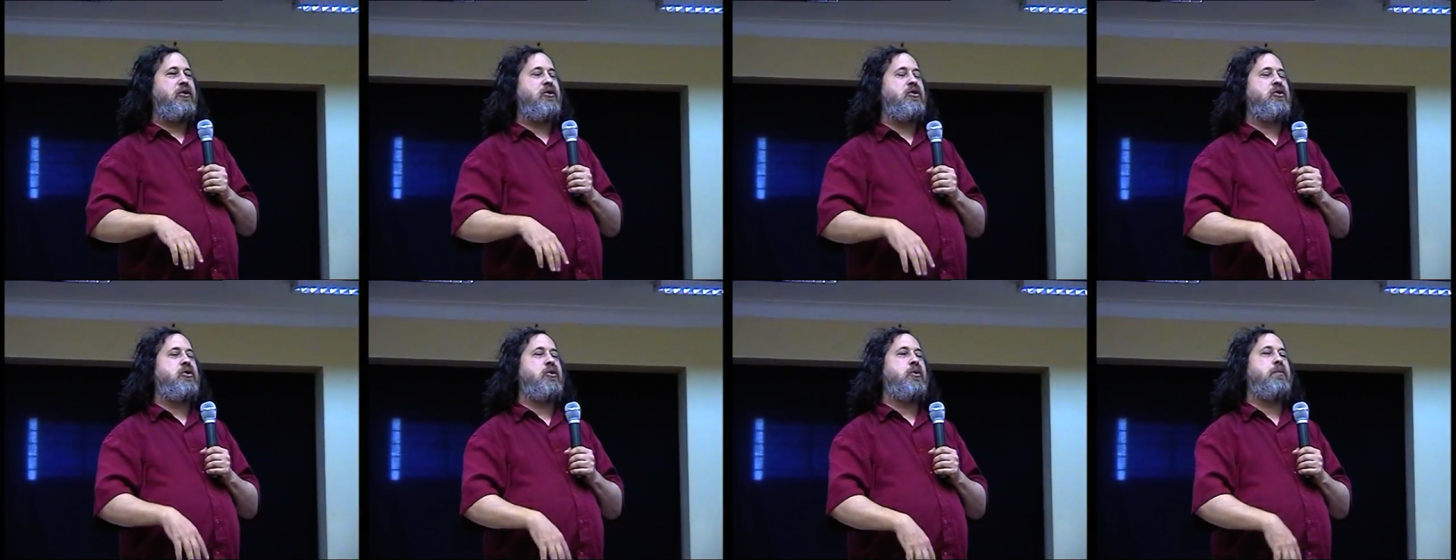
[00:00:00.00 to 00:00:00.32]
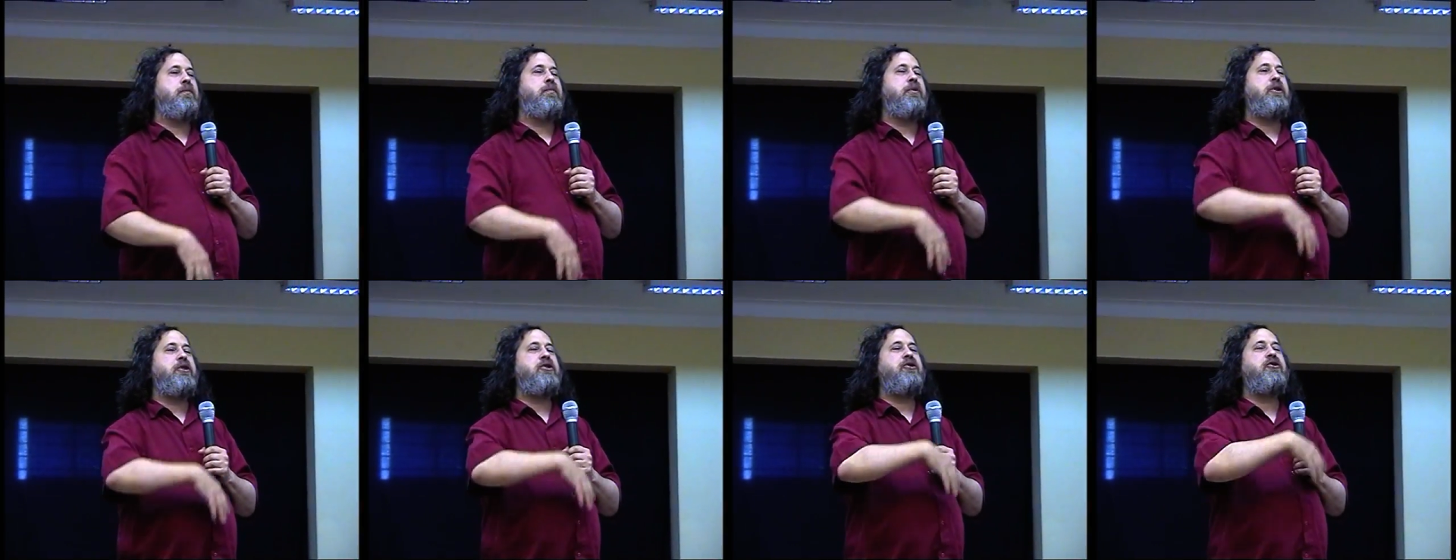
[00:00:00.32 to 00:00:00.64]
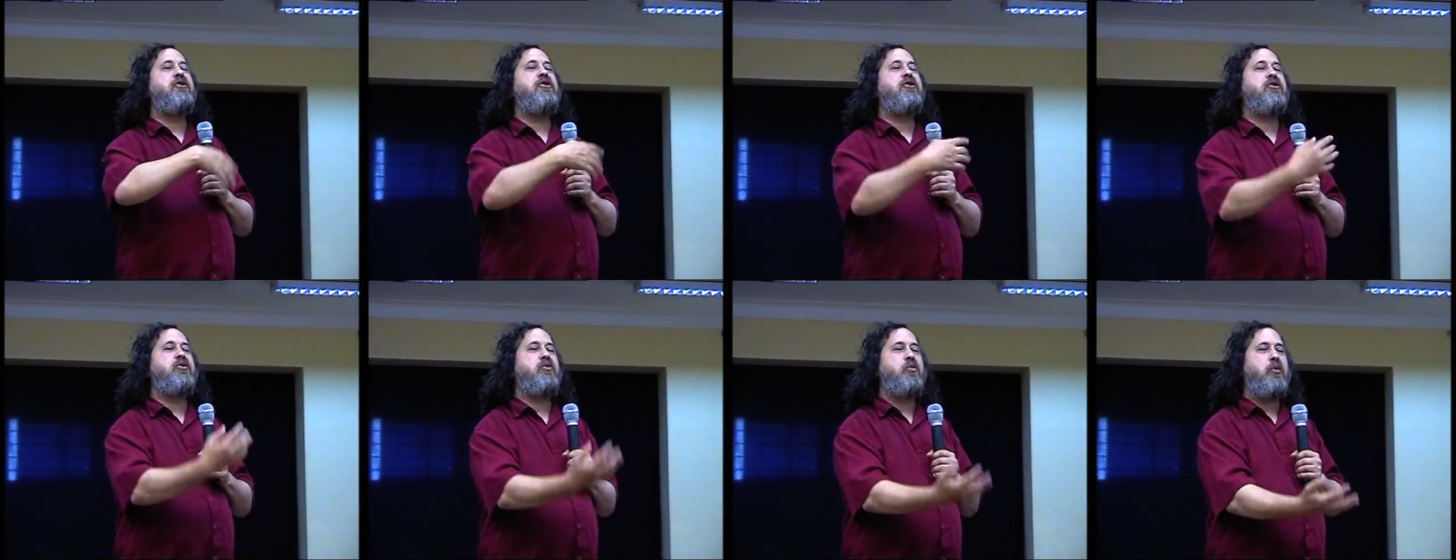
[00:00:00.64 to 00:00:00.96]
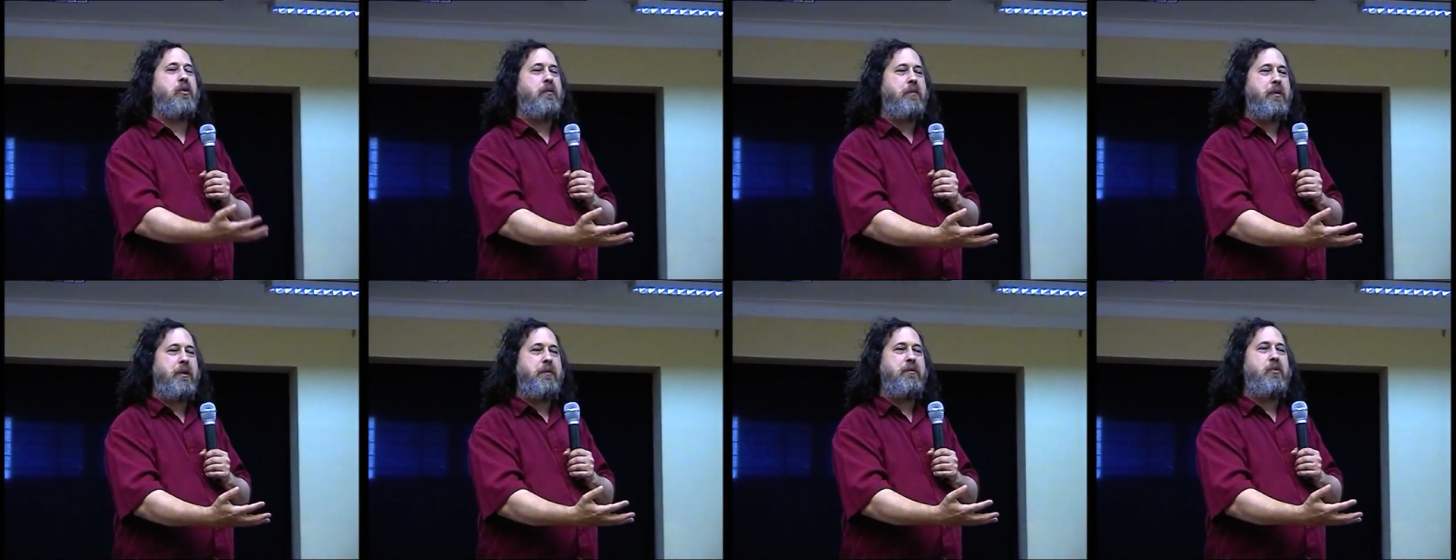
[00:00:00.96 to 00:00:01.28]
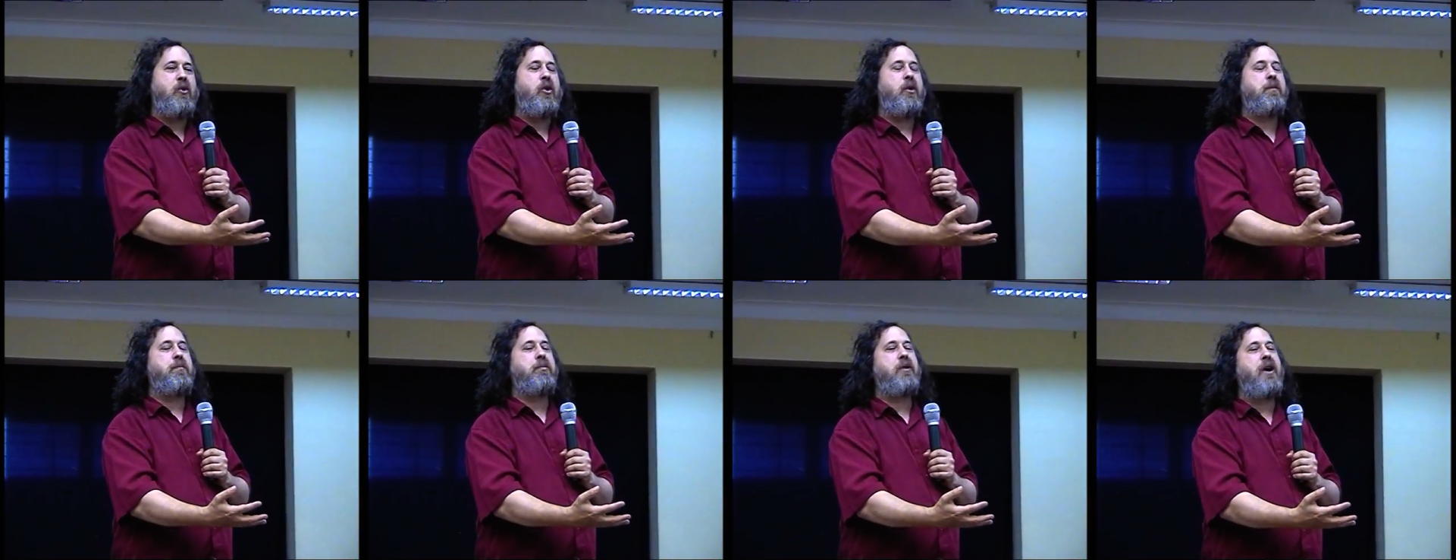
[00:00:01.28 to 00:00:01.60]
your business would be
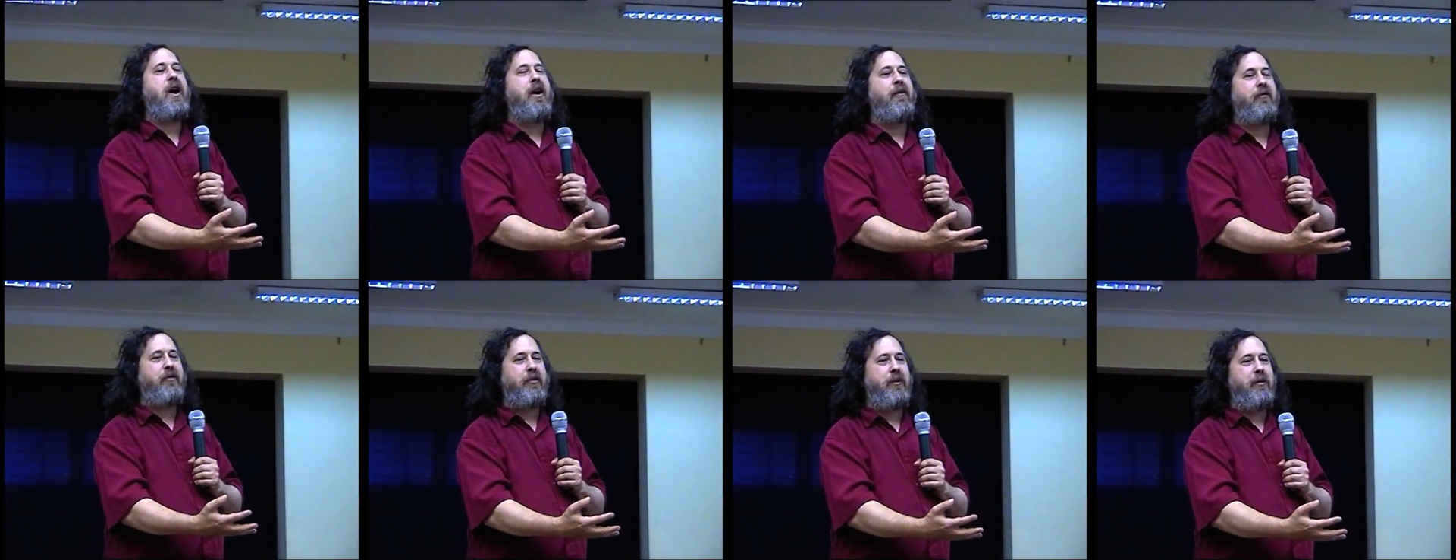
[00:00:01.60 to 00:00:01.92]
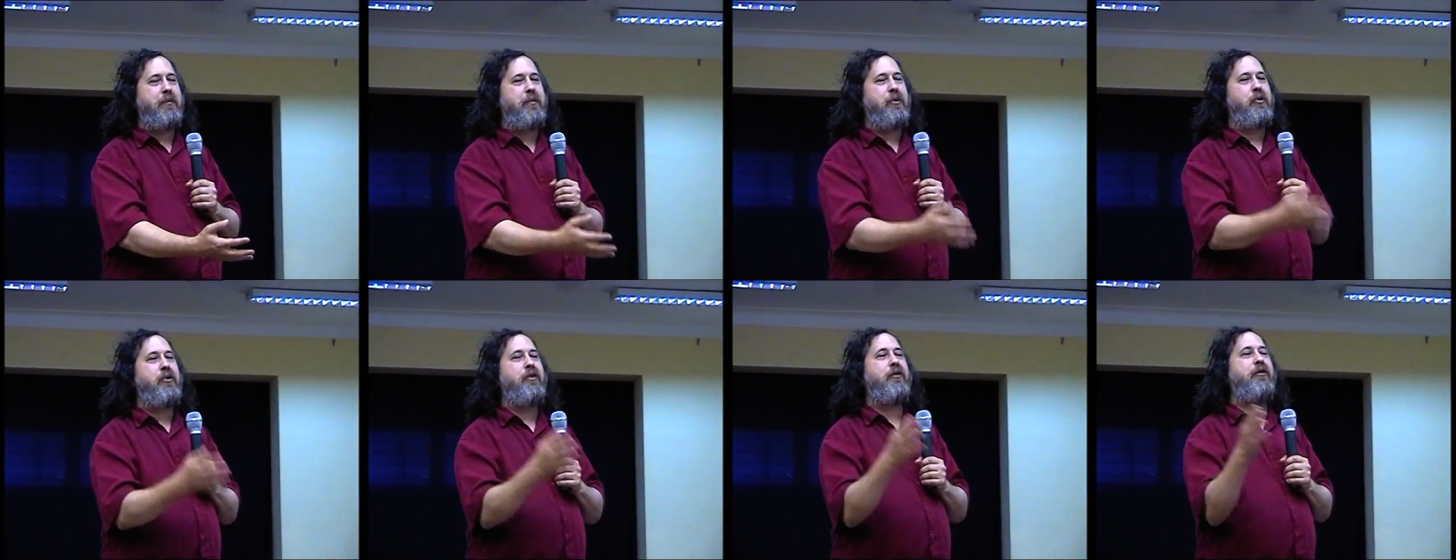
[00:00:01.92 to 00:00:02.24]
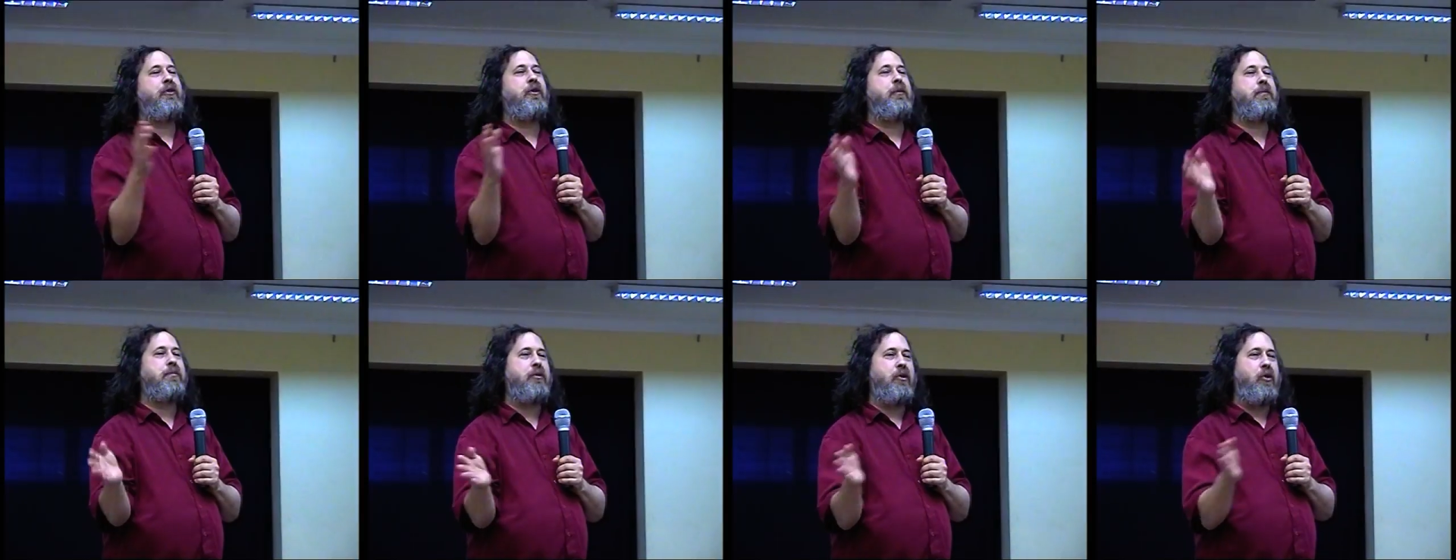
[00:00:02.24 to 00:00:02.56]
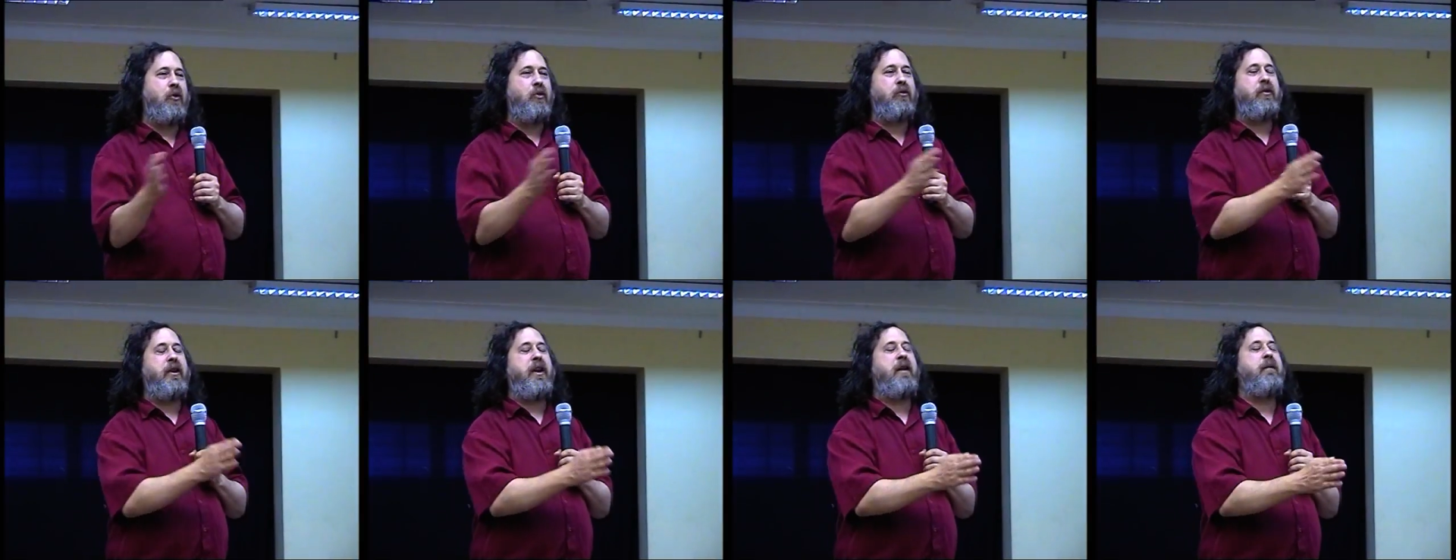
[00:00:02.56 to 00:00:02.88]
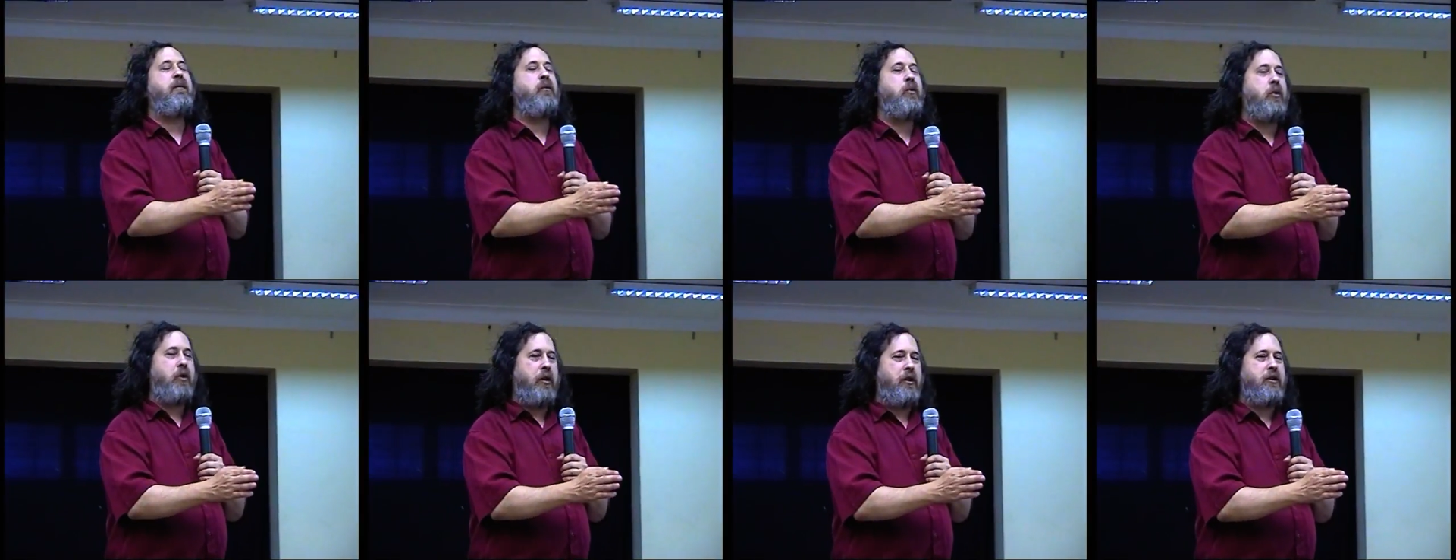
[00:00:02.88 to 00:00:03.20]
more profitable if the
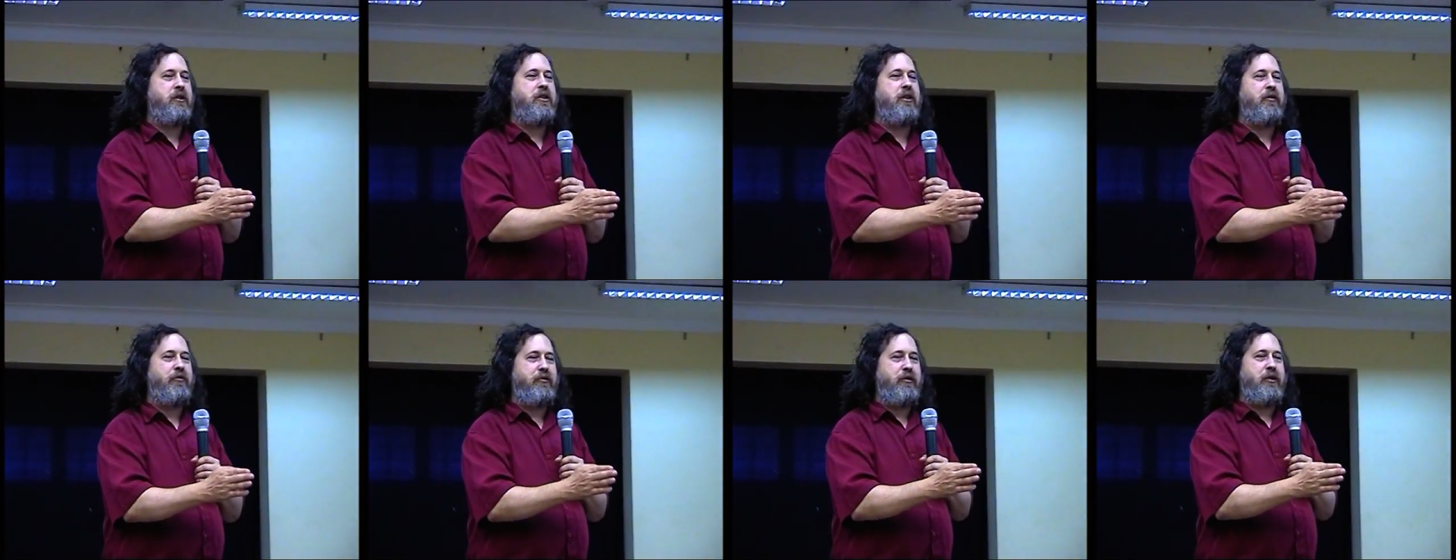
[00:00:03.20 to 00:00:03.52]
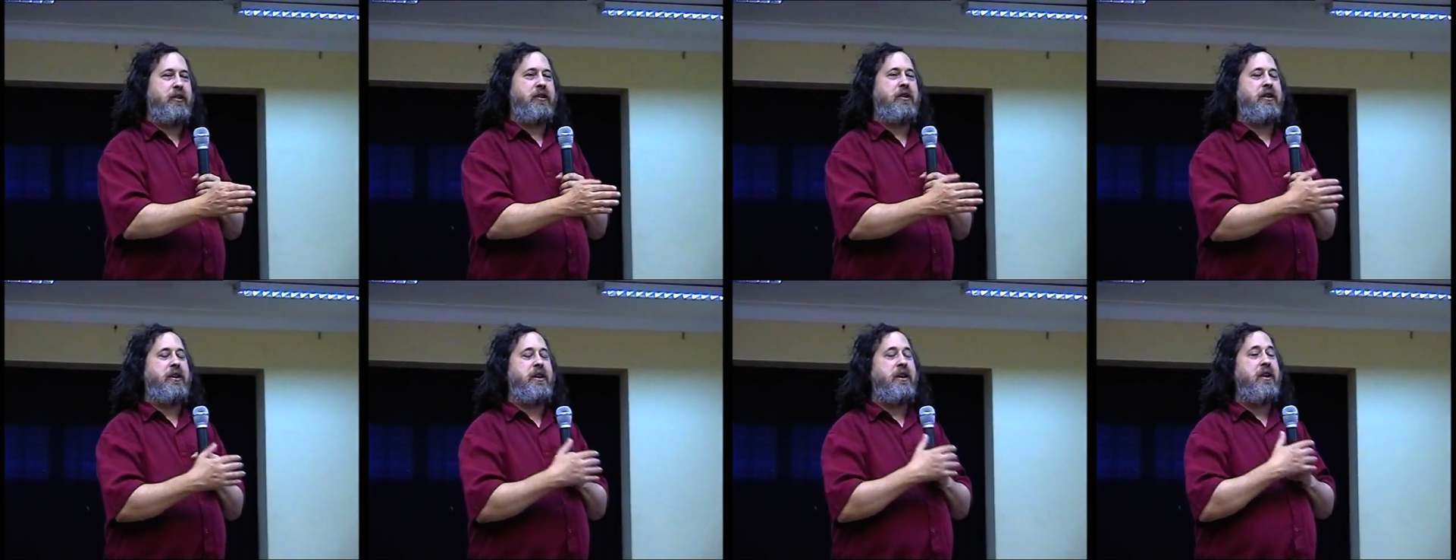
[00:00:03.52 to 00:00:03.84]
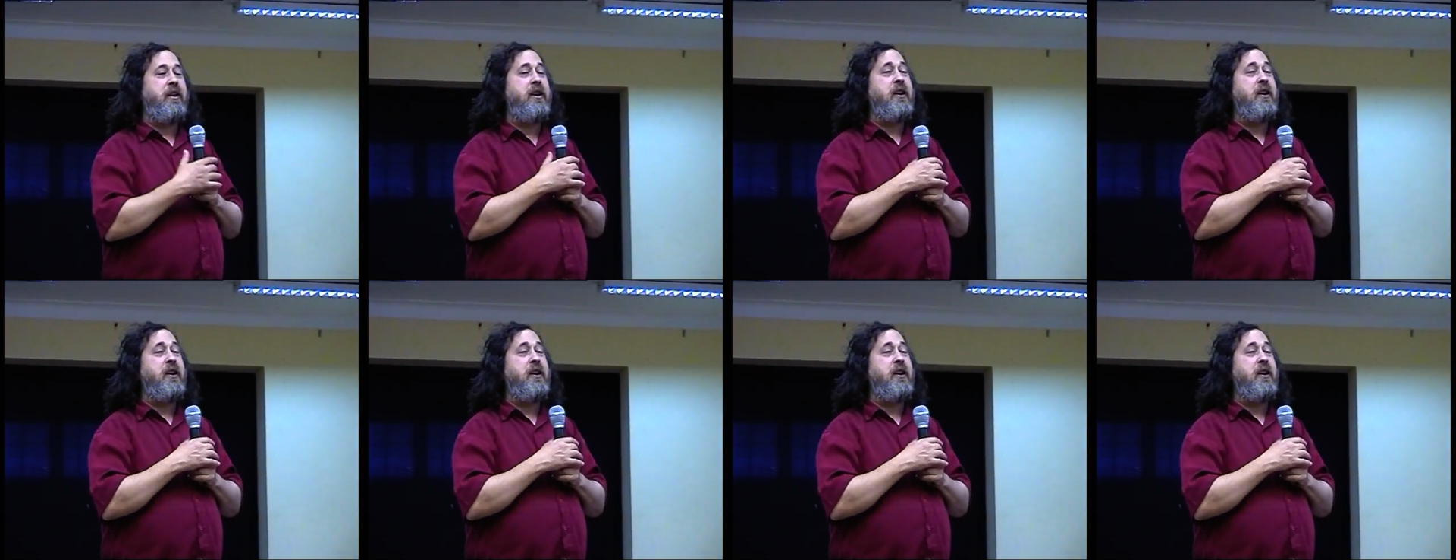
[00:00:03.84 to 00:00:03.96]
program worked differently.